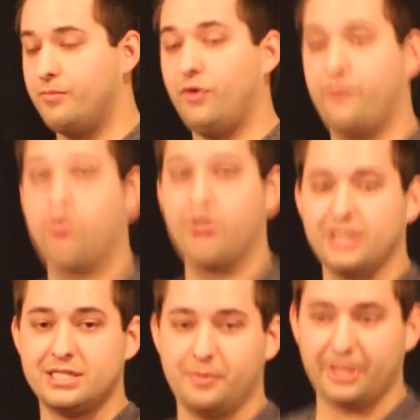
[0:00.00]
before
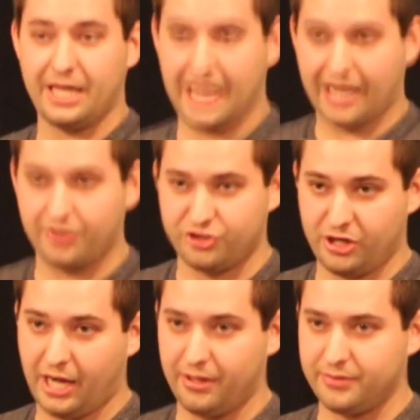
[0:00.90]
Elizabeth had had her
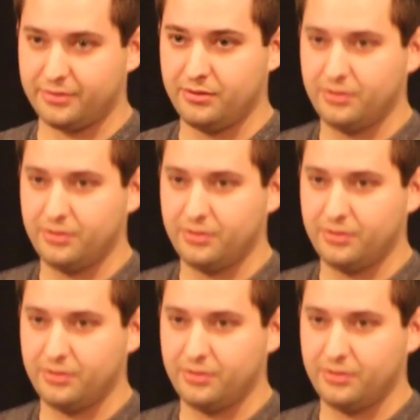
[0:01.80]
child.